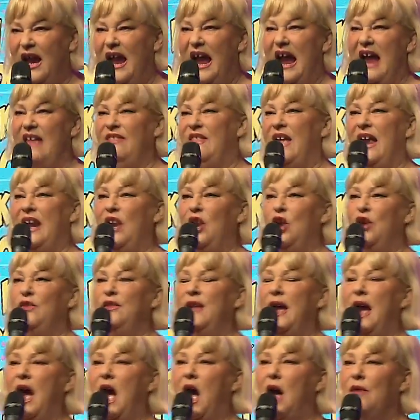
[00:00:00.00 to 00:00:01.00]
and they learn
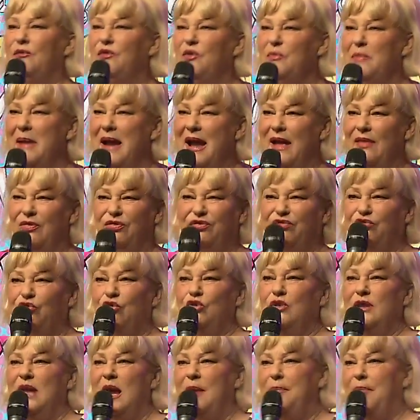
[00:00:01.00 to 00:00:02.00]
their alphabet through
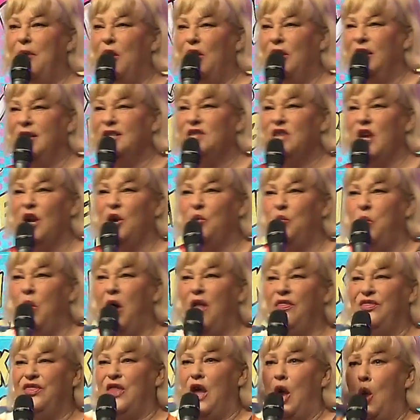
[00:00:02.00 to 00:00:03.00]
their bodies, like
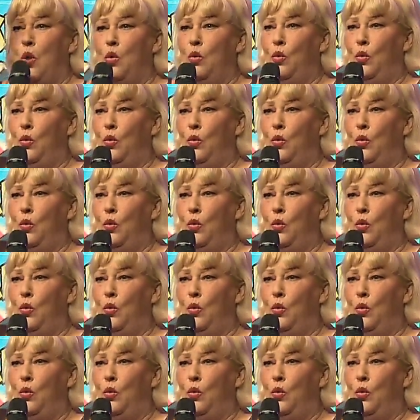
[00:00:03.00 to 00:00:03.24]
what the?